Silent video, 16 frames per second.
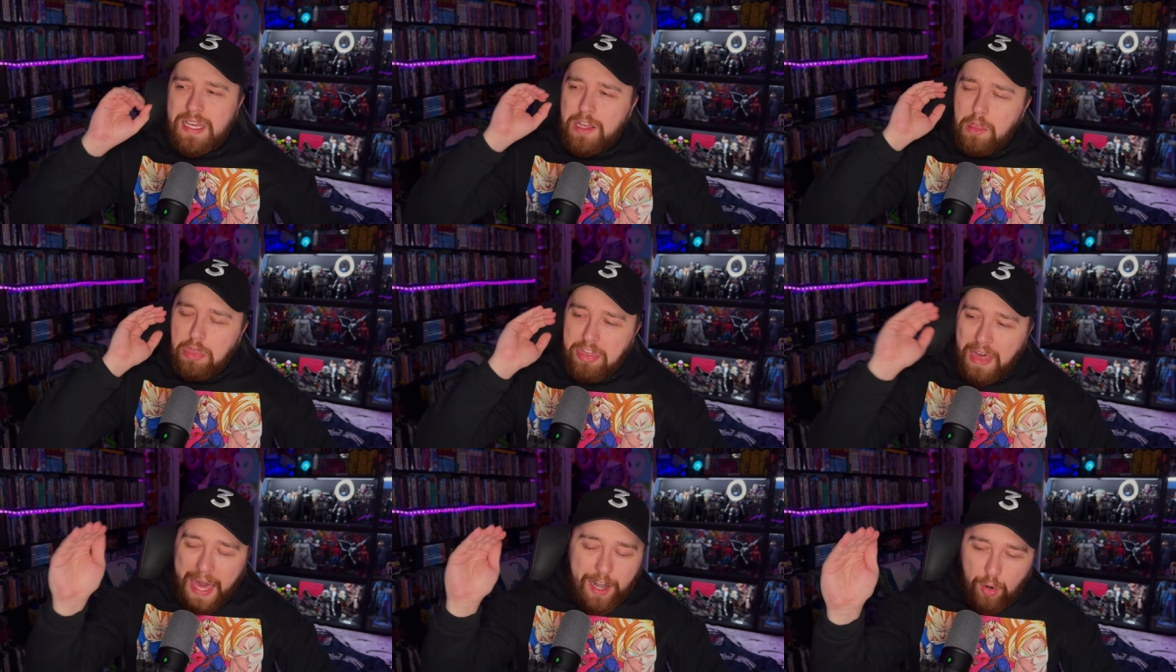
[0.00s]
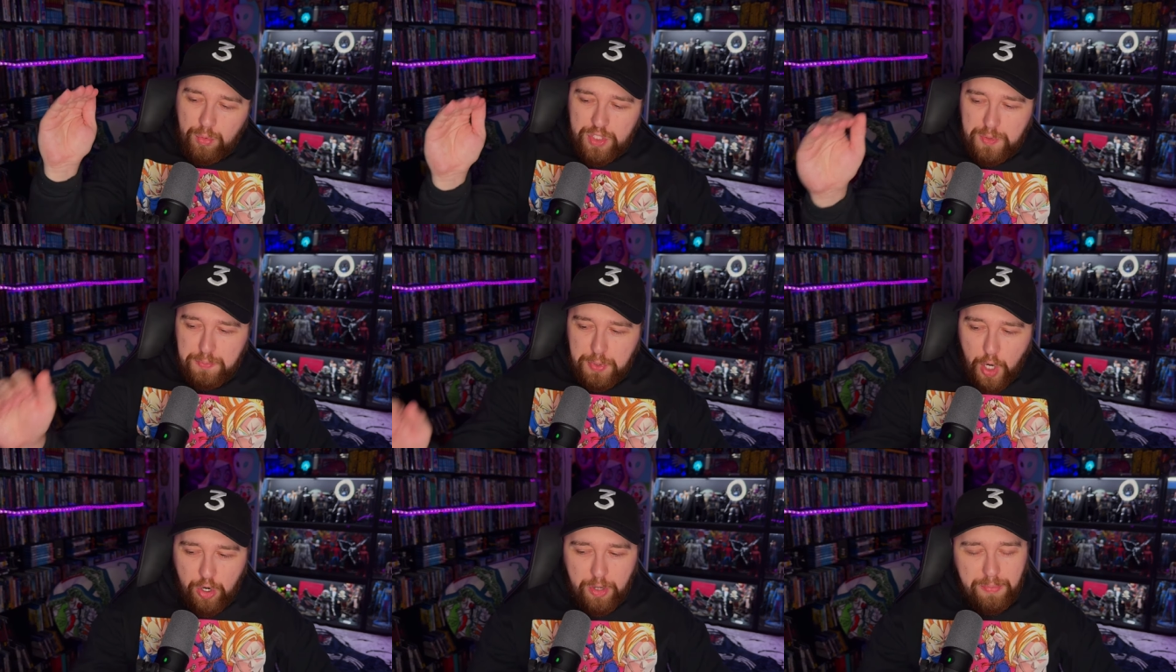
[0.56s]
That almost
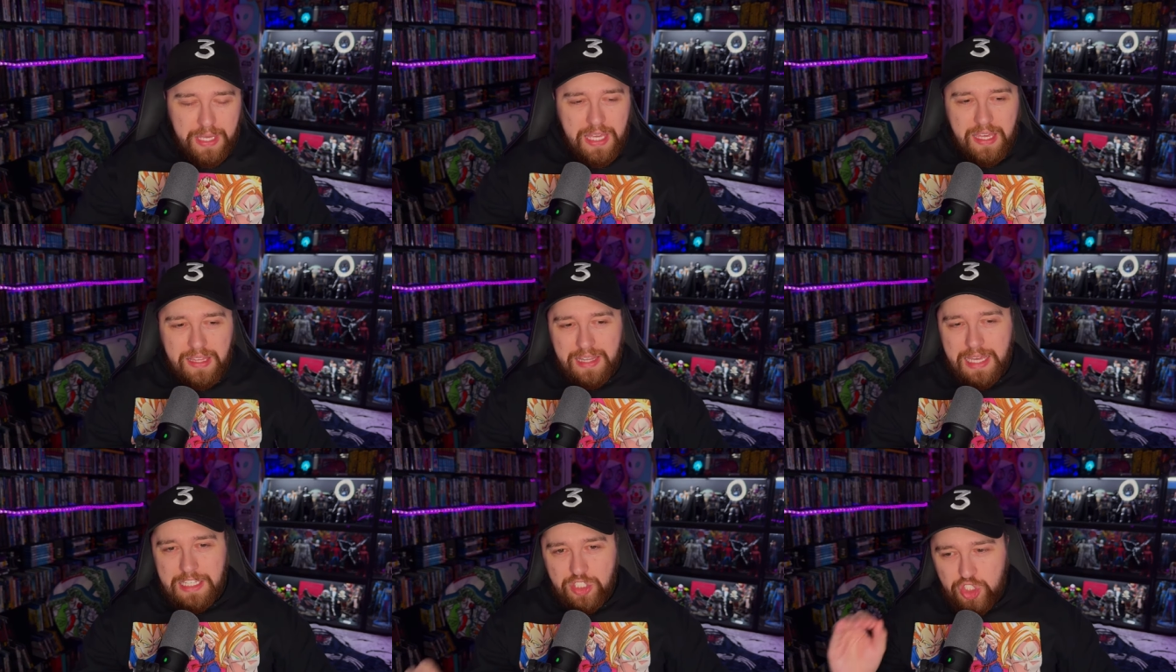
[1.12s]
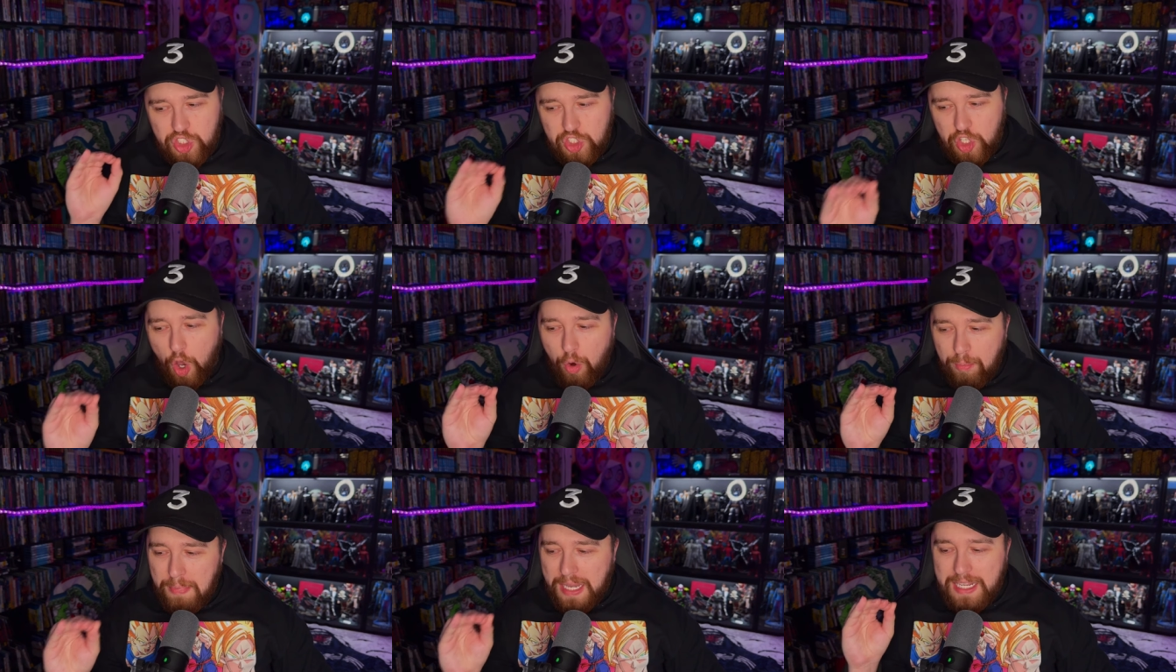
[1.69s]
broke me. Like
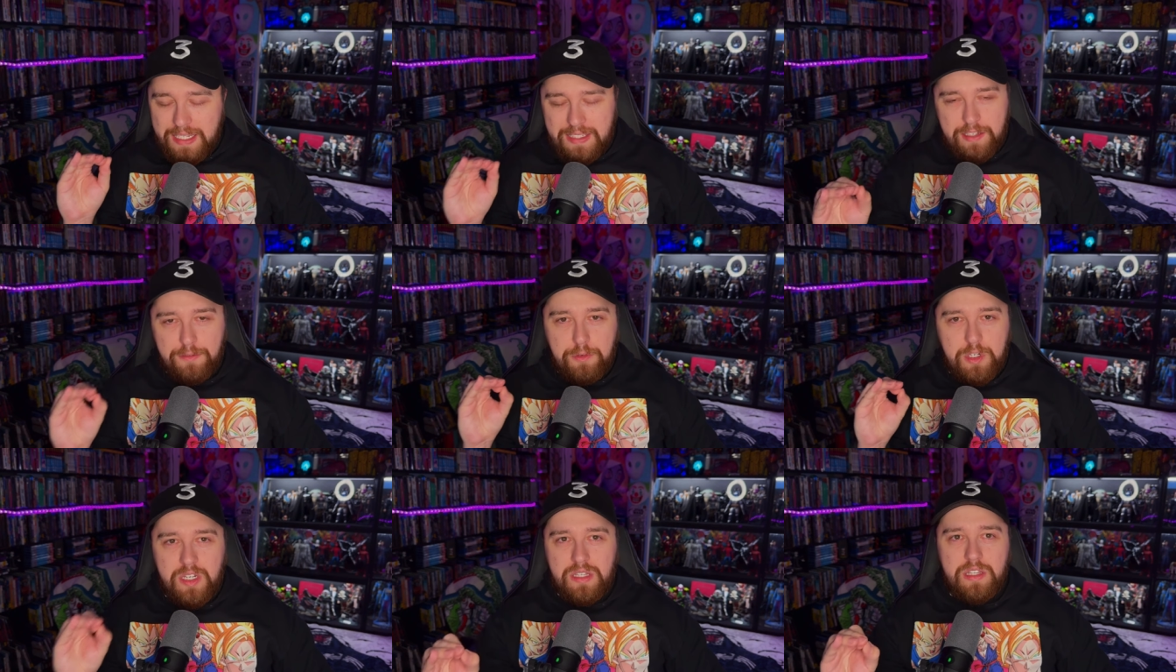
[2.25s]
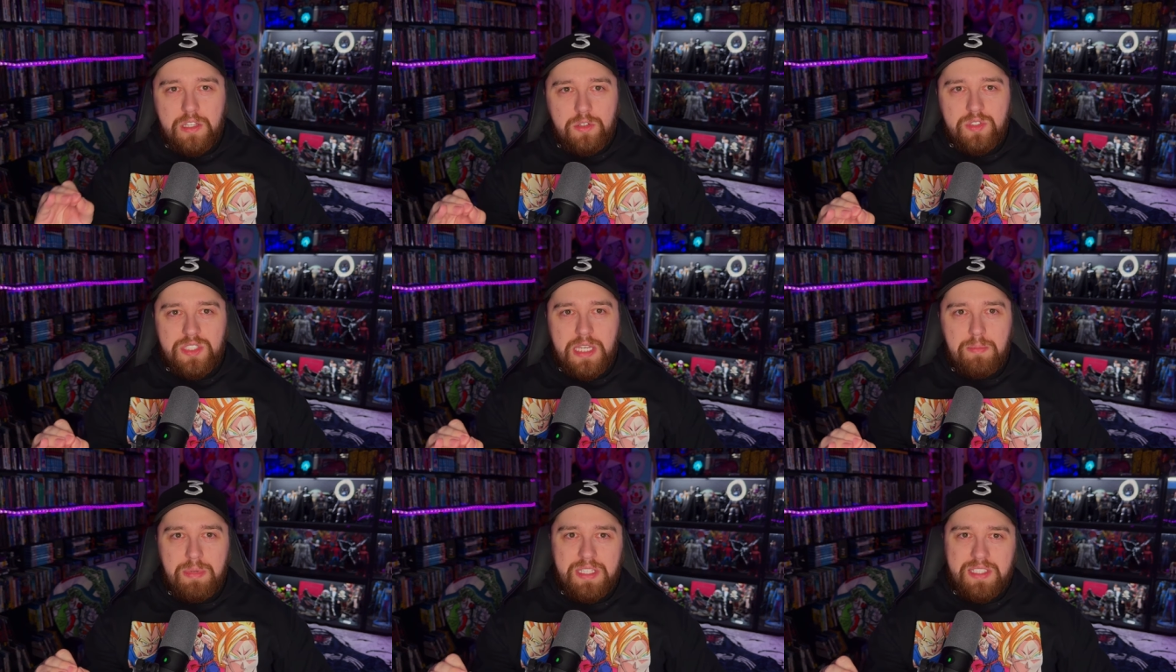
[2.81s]
so many different little
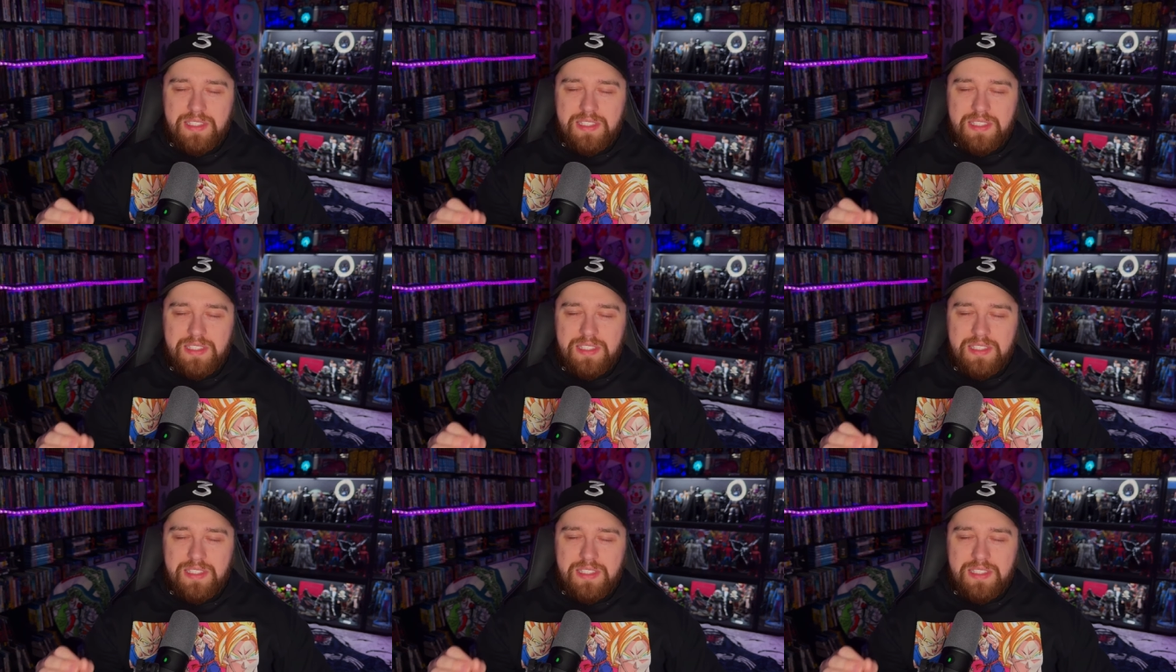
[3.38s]
tidbits.